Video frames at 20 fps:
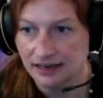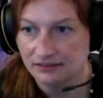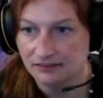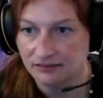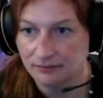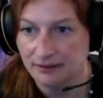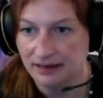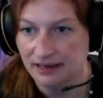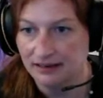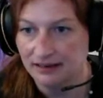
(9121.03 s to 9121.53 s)

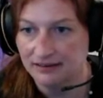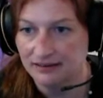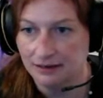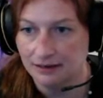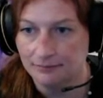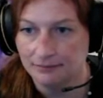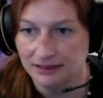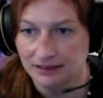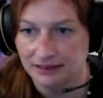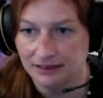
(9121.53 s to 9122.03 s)

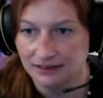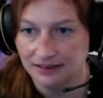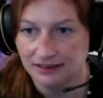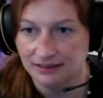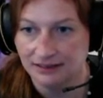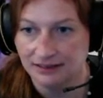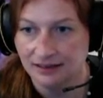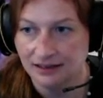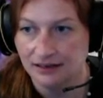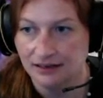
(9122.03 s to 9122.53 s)
pandemic and
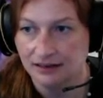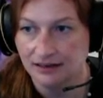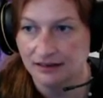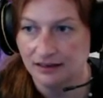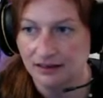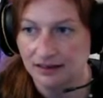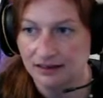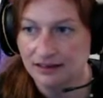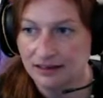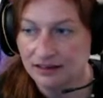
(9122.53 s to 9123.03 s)
la la la.
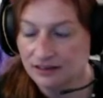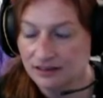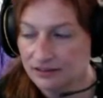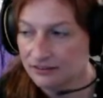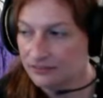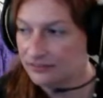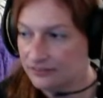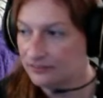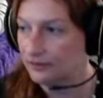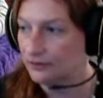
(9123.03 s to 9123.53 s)

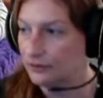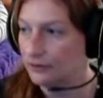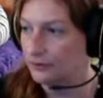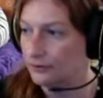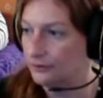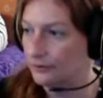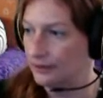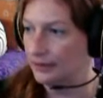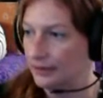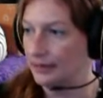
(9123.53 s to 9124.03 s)
So
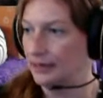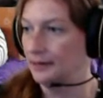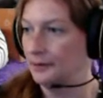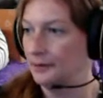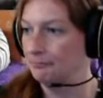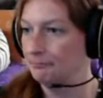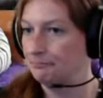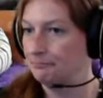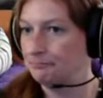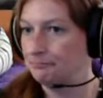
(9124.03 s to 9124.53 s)
I'm
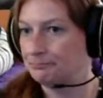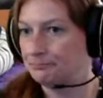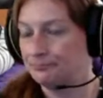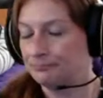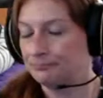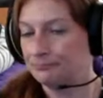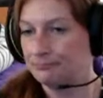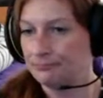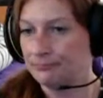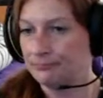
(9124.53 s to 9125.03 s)

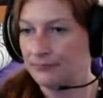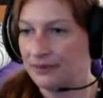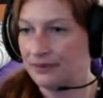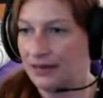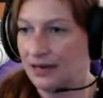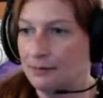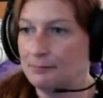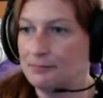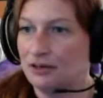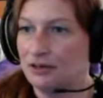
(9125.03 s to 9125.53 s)

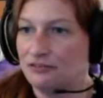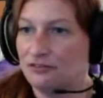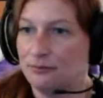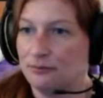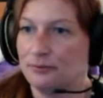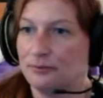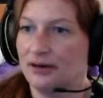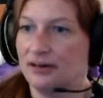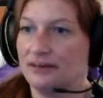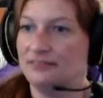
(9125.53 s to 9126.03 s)
not
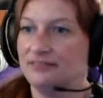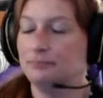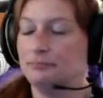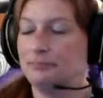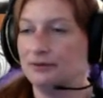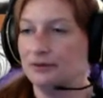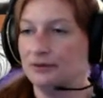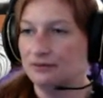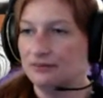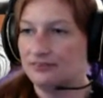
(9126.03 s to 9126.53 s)
surprised that
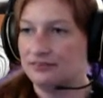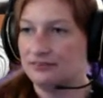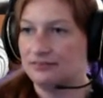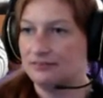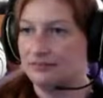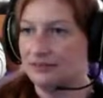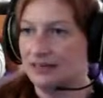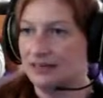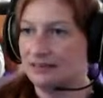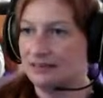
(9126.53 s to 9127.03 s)
bills
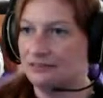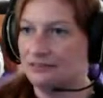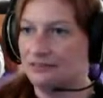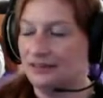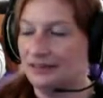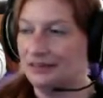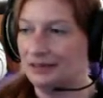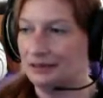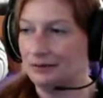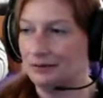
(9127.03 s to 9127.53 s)
like the
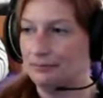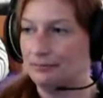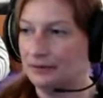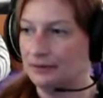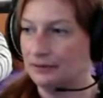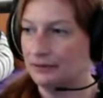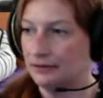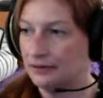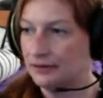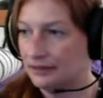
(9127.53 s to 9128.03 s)
vegan
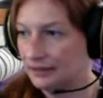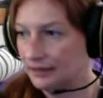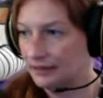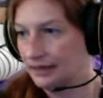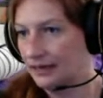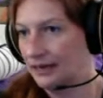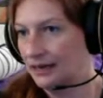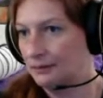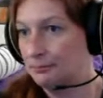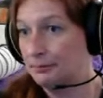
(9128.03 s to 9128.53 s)
bill
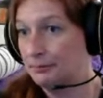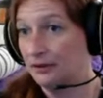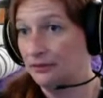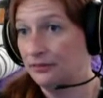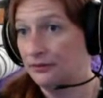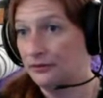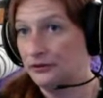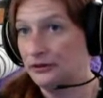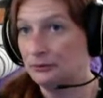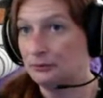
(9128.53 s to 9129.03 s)
and Bill
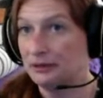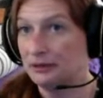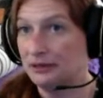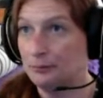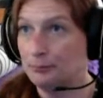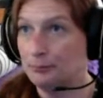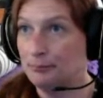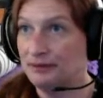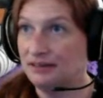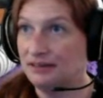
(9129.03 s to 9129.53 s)
31 in
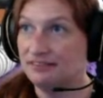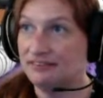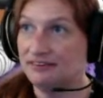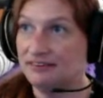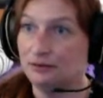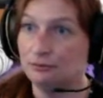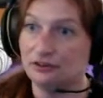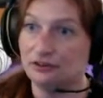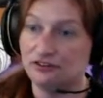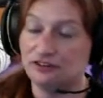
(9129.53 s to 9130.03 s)
BC,
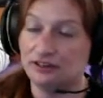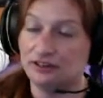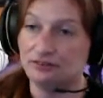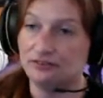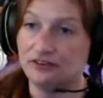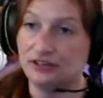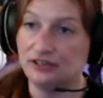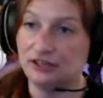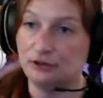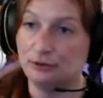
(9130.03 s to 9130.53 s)
which gives the
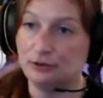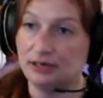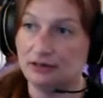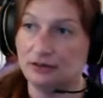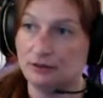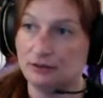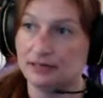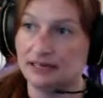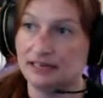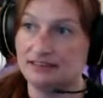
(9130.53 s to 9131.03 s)
UN the
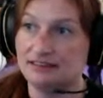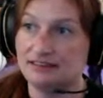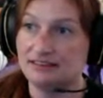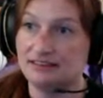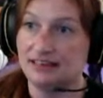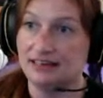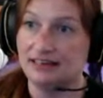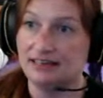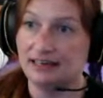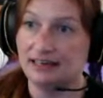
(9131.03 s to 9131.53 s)
right to
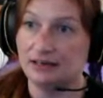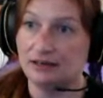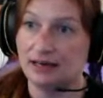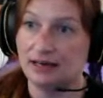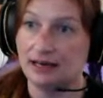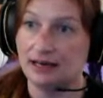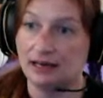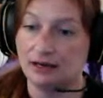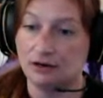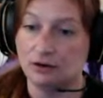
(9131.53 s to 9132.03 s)
take
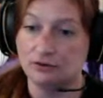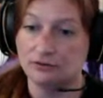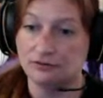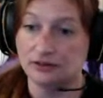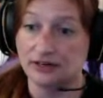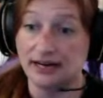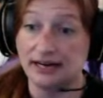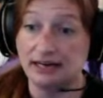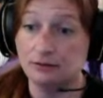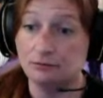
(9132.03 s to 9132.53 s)
over
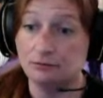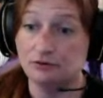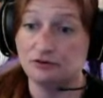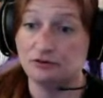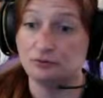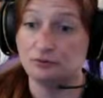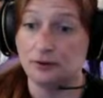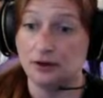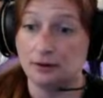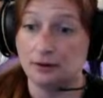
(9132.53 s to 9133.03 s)
anyone's
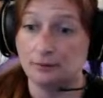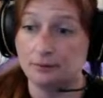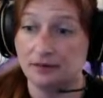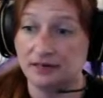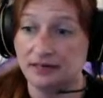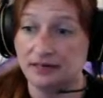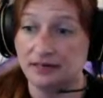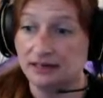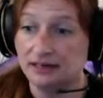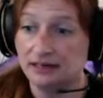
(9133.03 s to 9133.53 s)

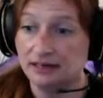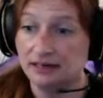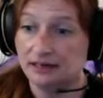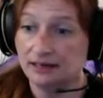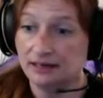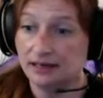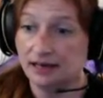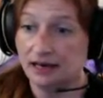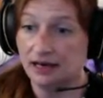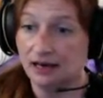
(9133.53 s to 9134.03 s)
property,
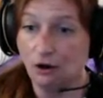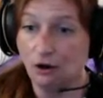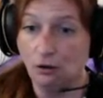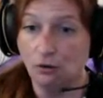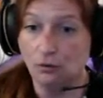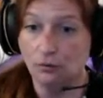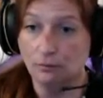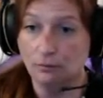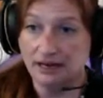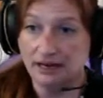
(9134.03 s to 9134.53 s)

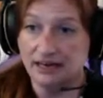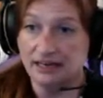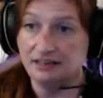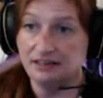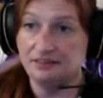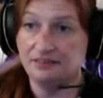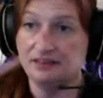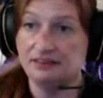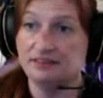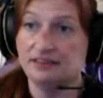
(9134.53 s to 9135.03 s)
home,
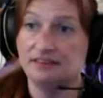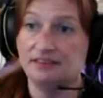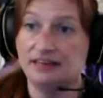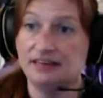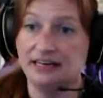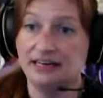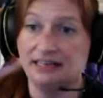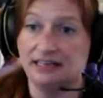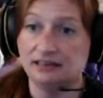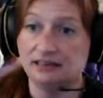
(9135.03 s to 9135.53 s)
anything that they
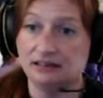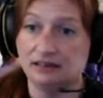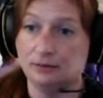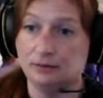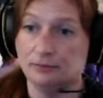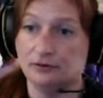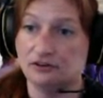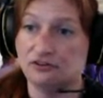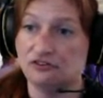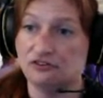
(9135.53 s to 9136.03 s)
need in an
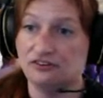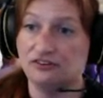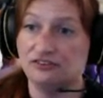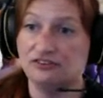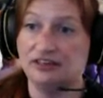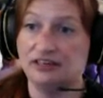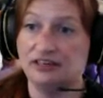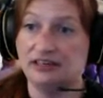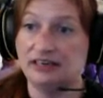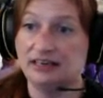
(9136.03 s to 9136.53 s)

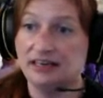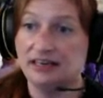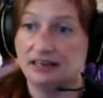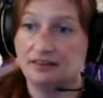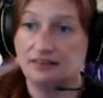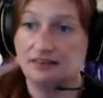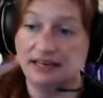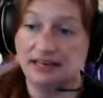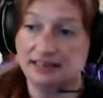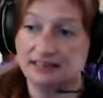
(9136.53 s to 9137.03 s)
emergency,
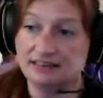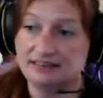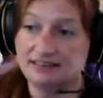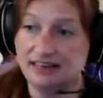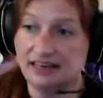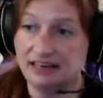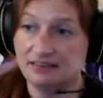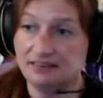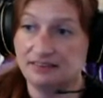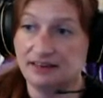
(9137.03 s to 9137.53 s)
they can
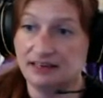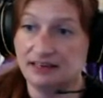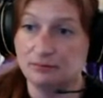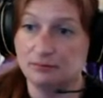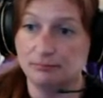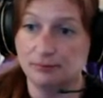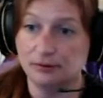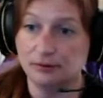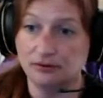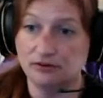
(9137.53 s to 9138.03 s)
take, they can
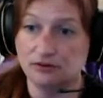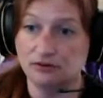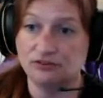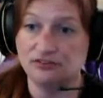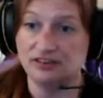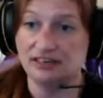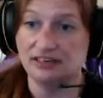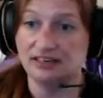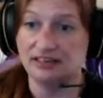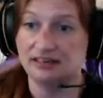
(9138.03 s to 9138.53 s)
bulldoze, they
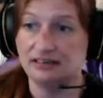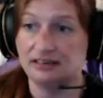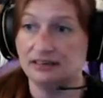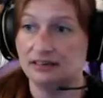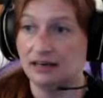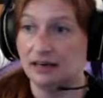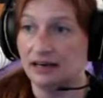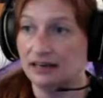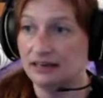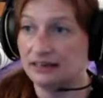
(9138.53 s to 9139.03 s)
can
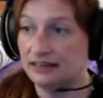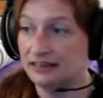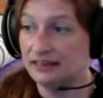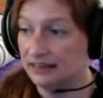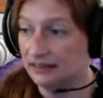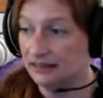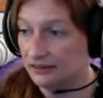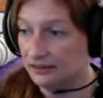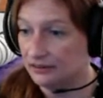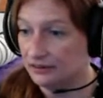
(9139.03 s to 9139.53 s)
kill
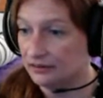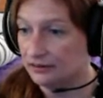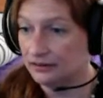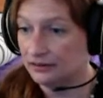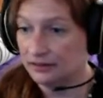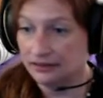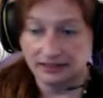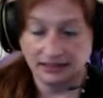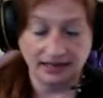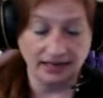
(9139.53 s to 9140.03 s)
your
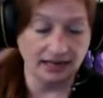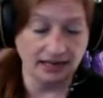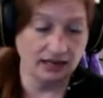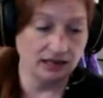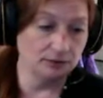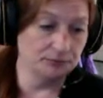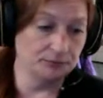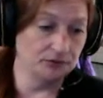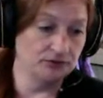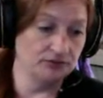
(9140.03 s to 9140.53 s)

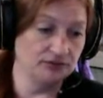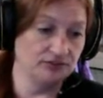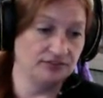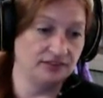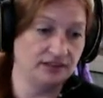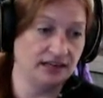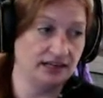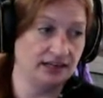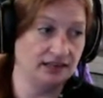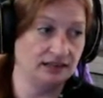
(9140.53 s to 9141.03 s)
animals, they
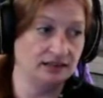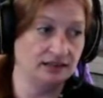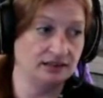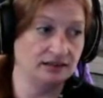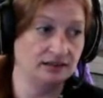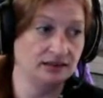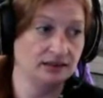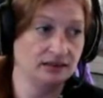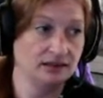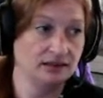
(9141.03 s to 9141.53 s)
can,
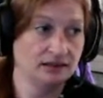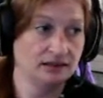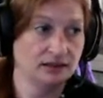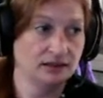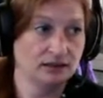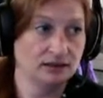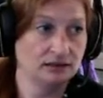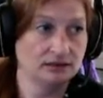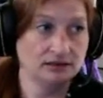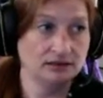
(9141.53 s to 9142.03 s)

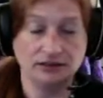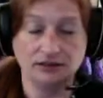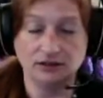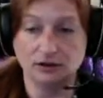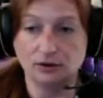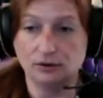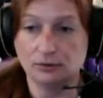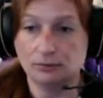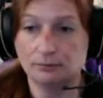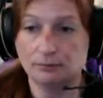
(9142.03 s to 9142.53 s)

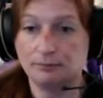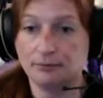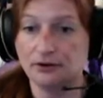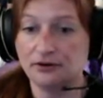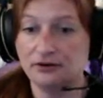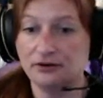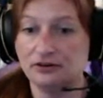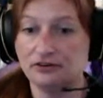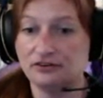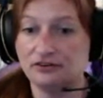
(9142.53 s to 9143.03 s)
burn
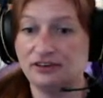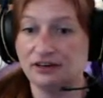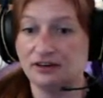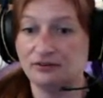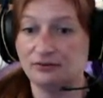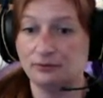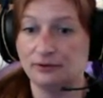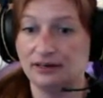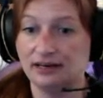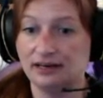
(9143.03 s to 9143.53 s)
your stuff,
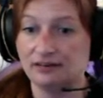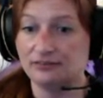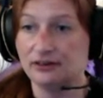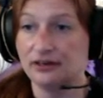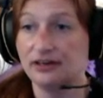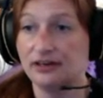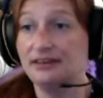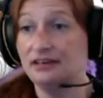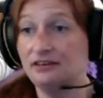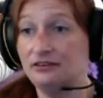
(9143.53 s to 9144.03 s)
whatever, and
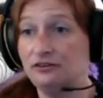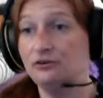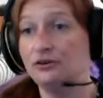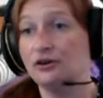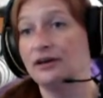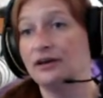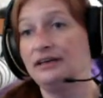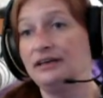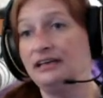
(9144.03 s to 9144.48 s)
they do not need